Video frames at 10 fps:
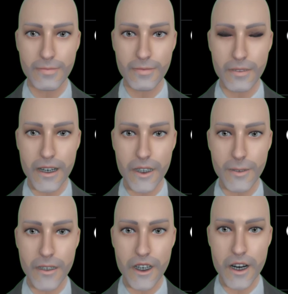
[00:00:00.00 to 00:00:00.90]
Again,
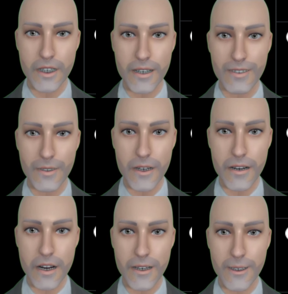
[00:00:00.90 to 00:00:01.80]
big shout out to everybody
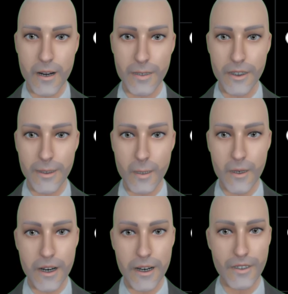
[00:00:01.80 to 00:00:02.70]
that has been supporting us,